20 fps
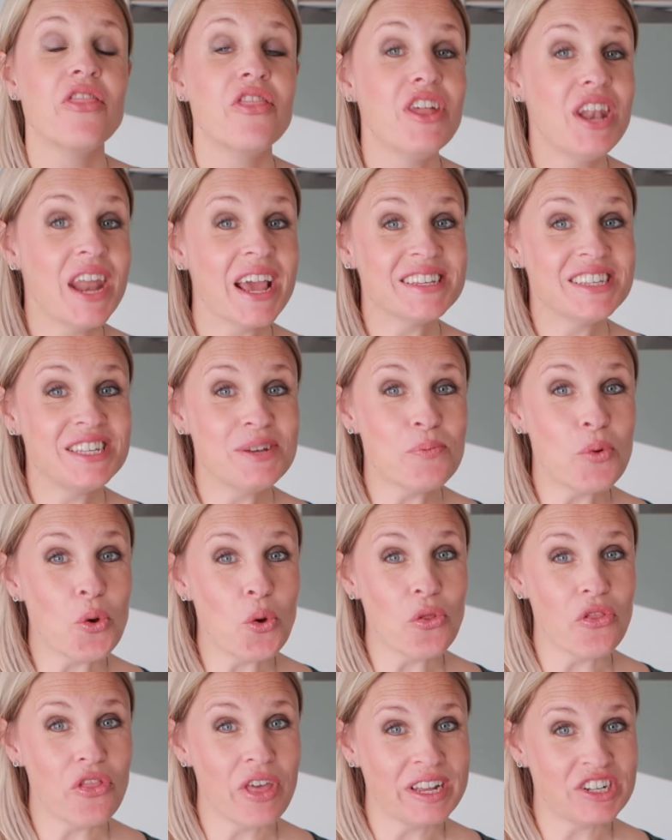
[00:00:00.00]
The next
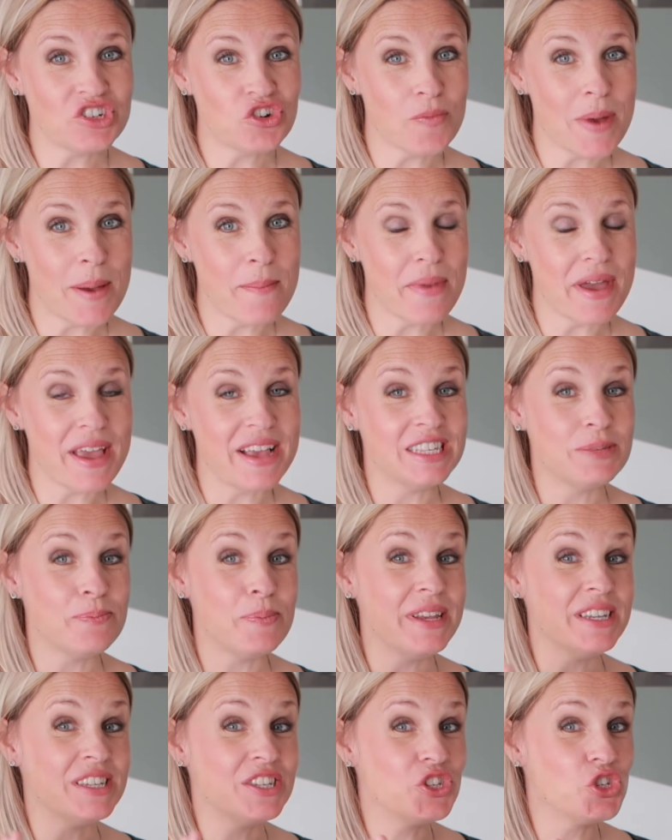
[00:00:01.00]
important thing to remember is
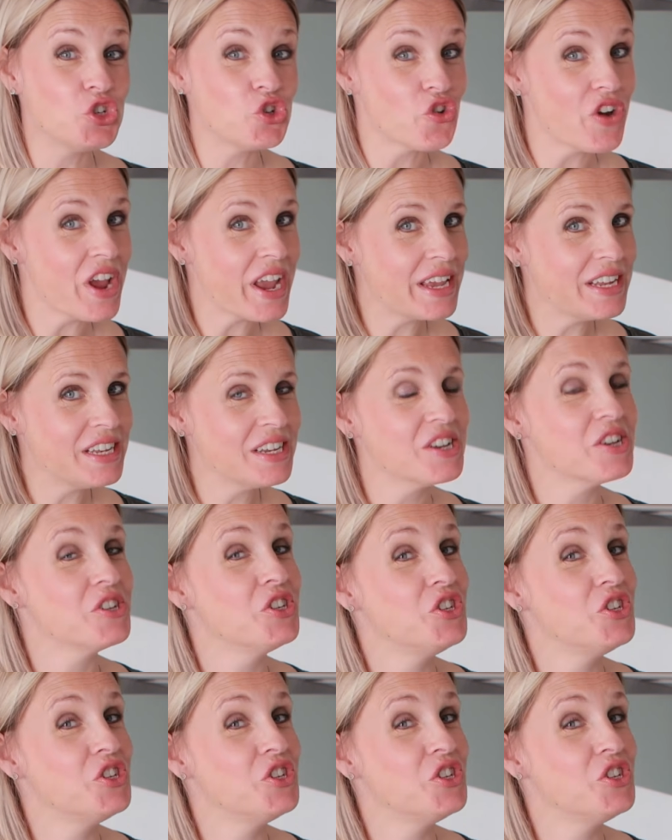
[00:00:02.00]
be strict.